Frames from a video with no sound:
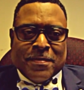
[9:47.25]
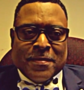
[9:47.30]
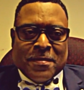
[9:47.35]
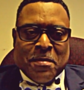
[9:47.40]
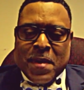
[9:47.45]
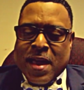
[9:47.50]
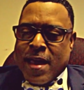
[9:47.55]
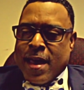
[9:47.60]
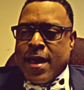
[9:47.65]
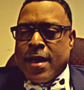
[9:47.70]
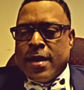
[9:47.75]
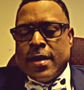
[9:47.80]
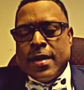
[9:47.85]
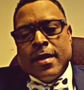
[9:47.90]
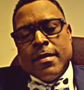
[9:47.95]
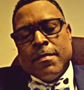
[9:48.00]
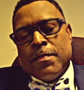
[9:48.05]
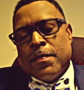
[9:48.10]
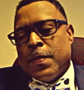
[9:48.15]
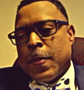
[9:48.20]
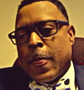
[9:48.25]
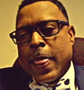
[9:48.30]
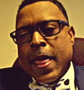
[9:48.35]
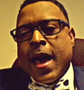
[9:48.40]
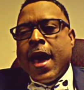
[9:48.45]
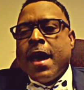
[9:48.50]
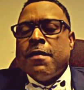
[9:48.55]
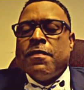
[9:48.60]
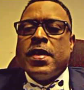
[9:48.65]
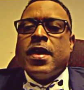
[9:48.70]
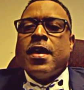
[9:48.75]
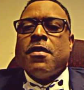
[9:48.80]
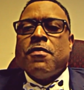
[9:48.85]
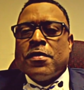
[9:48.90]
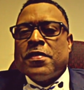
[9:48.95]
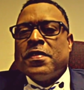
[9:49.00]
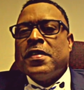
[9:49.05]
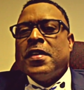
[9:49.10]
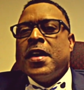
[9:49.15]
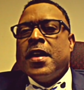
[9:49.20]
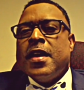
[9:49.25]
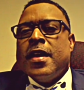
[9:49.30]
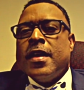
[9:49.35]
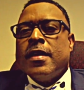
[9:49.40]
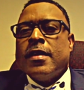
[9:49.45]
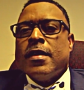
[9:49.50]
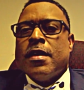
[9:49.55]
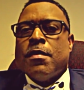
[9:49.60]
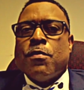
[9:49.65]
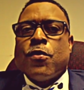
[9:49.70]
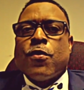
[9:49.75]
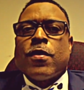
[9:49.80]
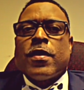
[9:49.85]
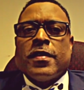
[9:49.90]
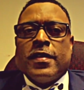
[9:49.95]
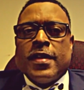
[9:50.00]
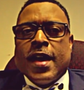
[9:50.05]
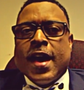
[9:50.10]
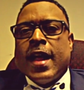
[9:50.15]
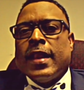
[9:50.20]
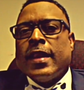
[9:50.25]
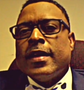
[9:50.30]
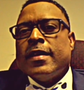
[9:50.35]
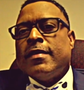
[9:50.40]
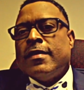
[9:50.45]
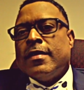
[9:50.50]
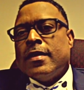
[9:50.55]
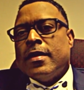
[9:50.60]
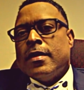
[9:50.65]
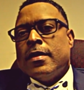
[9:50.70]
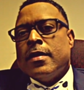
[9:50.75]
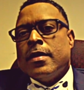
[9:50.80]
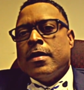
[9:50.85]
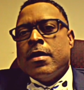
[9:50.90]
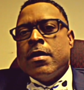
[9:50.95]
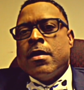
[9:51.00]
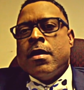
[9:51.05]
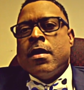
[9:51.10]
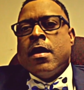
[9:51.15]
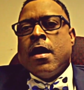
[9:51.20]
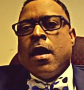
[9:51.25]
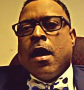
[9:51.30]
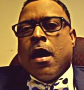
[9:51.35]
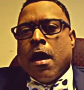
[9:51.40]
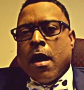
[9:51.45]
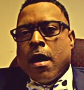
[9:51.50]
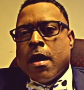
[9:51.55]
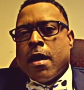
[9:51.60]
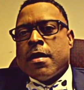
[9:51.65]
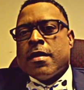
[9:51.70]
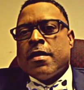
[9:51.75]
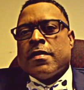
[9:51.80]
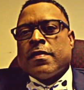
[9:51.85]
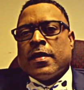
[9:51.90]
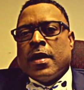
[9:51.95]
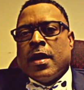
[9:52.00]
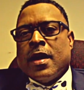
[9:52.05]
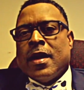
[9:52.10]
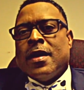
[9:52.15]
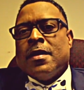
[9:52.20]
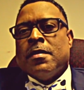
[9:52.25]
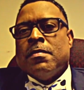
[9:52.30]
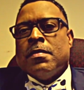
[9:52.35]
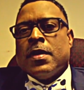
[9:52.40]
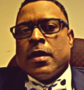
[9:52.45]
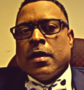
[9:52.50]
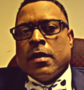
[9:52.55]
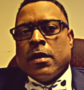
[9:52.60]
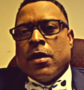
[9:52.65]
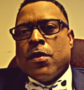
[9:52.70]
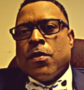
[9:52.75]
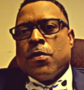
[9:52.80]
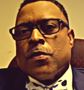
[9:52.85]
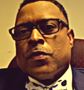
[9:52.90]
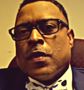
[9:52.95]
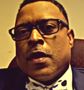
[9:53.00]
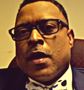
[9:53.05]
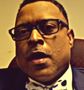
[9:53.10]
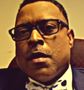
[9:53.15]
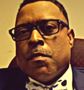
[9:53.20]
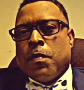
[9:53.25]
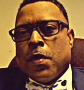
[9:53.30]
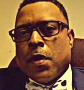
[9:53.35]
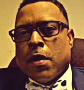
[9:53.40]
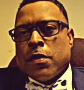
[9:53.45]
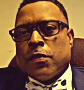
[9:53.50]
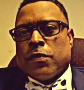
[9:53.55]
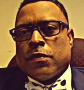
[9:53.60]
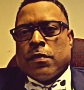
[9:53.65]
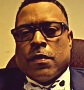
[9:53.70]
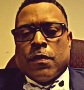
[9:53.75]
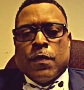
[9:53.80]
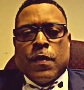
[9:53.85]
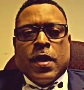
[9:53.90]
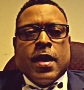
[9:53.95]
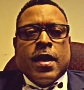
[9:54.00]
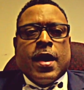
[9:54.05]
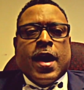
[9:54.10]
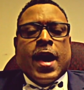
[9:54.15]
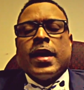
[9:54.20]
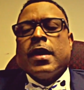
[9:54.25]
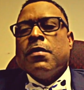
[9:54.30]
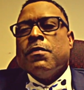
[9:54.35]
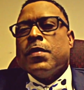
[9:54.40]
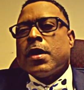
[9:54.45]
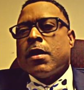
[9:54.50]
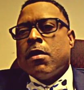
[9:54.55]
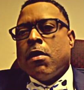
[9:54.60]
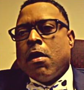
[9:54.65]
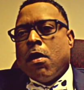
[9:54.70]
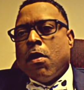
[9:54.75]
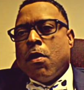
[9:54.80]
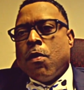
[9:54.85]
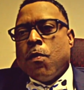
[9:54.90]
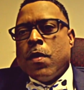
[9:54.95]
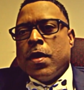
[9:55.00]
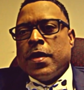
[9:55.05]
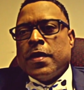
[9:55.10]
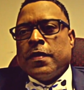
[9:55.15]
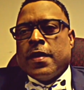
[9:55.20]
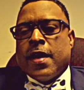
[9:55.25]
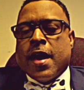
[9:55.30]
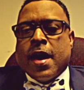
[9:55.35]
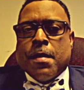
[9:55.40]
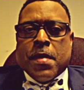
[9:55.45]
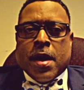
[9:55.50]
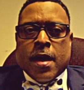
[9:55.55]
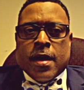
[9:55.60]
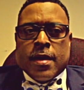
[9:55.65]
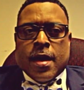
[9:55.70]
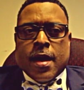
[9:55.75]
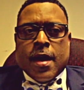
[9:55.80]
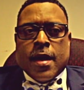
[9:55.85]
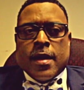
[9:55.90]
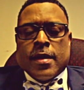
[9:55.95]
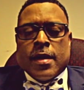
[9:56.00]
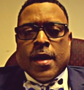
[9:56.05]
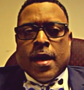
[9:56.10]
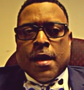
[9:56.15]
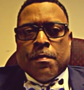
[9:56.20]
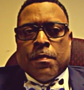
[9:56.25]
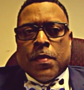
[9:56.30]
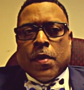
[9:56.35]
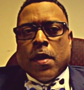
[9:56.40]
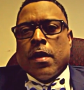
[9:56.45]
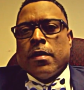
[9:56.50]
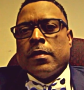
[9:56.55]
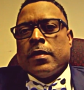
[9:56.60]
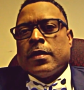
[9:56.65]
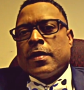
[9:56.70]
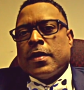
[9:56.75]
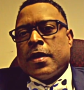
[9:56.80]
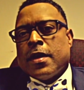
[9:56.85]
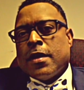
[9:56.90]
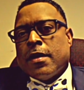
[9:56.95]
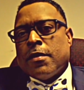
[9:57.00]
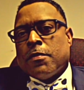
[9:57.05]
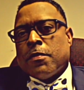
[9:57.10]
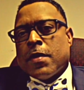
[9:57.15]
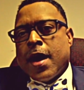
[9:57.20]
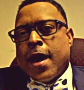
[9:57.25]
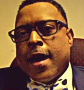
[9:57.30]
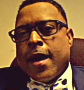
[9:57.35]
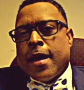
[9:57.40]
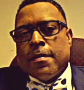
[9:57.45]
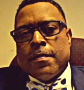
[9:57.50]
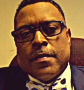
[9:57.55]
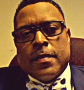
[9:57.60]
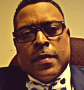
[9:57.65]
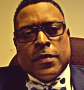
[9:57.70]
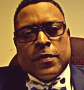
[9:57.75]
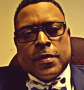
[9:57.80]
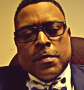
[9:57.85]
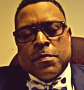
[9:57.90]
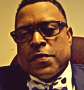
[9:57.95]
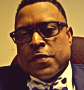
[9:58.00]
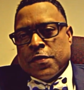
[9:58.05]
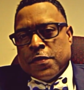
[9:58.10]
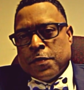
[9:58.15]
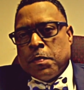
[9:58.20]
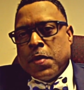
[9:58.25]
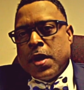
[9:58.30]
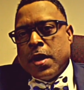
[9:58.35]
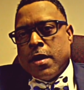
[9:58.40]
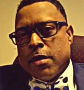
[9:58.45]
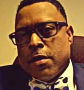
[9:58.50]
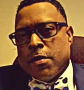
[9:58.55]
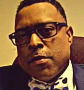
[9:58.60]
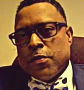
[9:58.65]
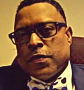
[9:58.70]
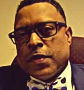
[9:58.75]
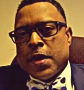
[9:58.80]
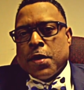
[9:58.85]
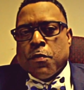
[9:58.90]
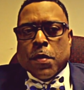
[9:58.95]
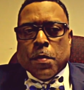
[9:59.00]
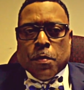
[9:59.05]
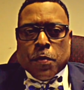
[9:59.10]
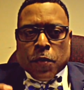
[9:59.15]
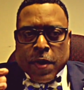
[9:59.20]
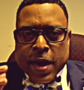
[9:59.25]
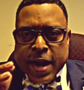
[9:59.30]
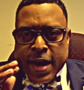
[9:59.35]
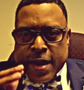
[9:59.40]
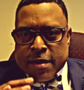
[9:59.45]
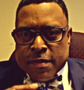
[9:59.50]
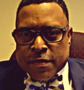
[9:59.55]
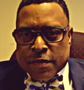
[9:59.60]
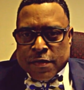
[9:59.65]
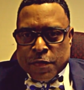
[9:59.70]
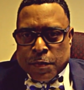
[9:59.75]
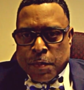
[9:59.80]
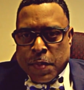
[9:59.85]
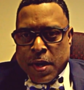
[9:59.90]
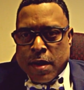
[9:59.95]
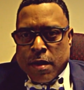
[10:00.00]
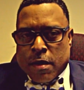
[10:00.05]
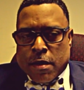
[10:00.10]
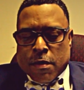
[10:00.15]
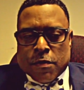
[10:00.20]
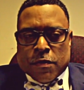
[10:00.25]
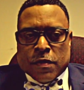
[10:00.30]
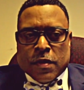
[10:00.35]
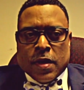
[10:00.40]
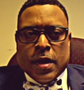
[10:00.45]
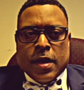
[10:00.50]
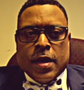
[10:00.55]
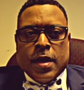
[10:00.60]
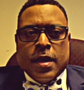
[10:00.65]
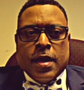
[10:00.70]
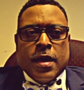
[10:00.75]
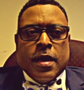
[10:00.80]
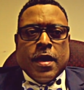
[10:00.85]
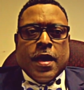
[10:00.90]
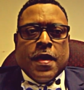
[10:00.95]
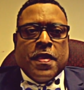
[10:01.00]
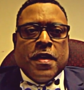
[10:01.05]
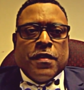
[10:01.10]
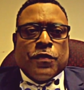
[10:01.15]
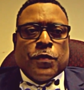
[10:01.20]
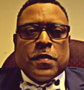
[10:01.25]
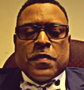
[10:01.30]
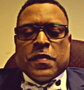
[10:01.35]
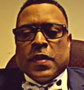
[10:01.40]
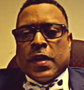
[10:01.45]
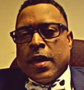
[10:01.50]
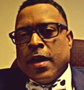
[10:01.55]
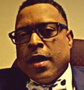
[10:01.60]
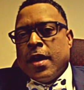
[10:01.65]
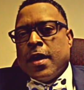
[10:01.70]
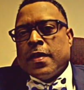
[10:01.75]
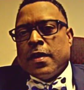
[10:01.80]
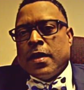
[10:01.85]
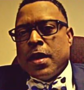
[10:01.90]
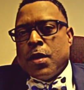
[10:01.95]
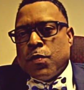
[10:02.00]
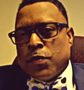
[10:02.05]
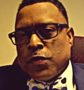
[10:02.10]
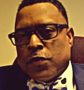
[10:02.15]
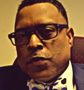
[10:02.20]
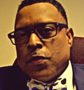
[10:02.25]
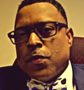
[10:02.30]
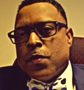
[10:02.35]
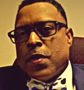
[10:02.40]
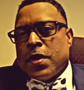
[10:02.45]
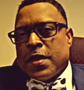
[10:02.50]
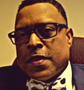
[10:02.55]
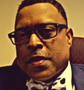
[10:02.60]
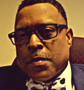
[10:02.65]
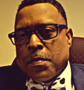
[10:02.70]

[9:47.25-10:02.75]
Man, I've never seen a more talented artist up close and personal. I can recall one time I bought Rob some suspenders. They were braided suspenders. And this was a gig that he was doing at